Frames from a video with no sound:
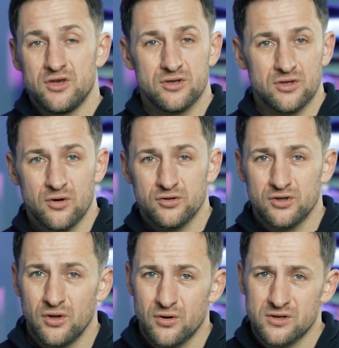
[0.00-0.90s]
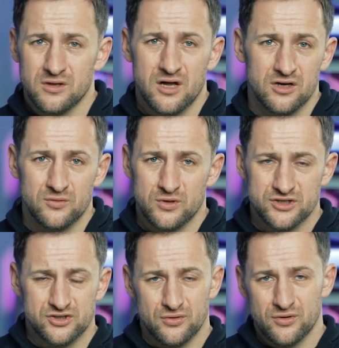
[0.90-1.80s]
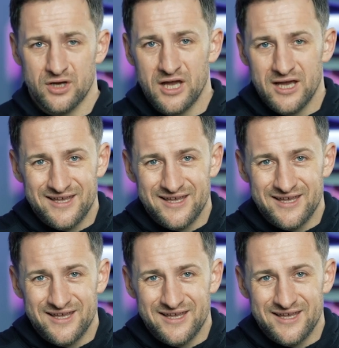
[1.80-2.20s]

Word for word: You can go to local hardware store,